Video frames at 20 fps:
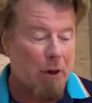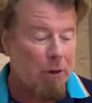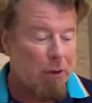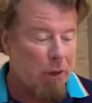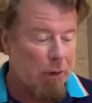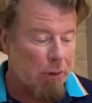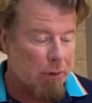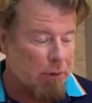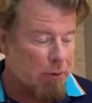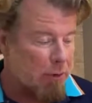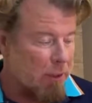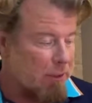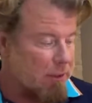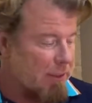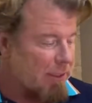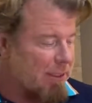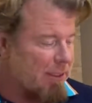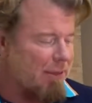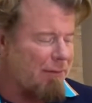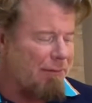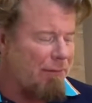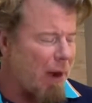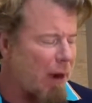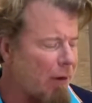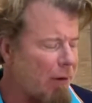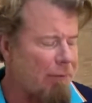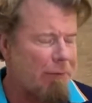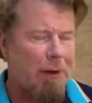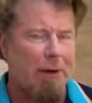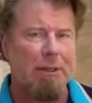our yogurt sauce. This is
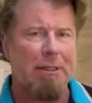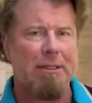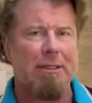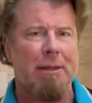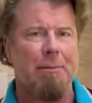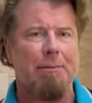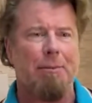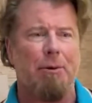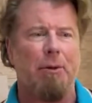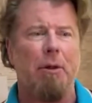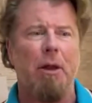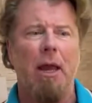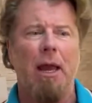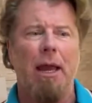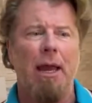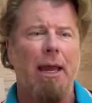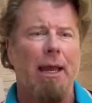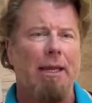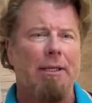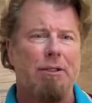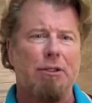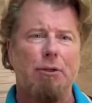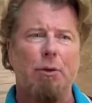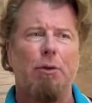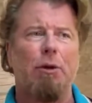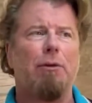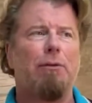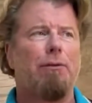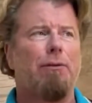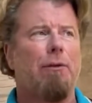very, very simple. It
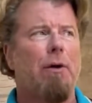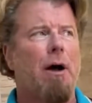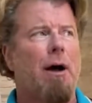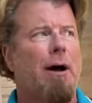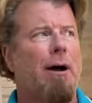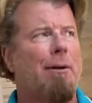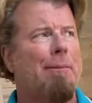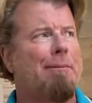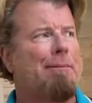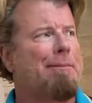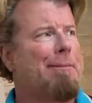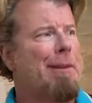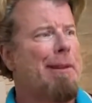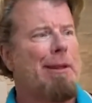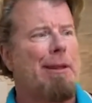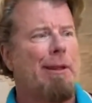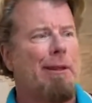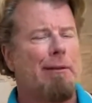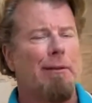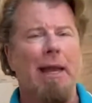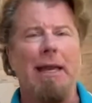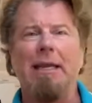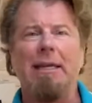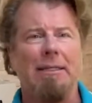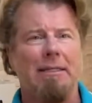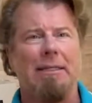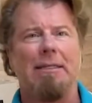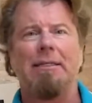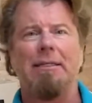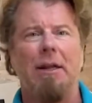sort of
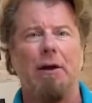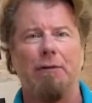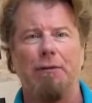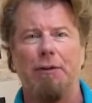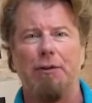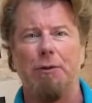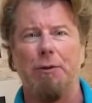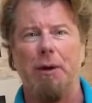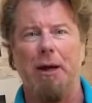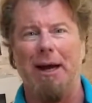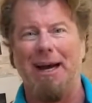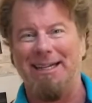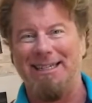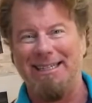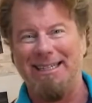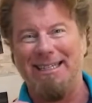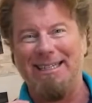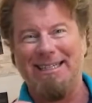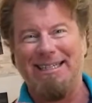likens itself to a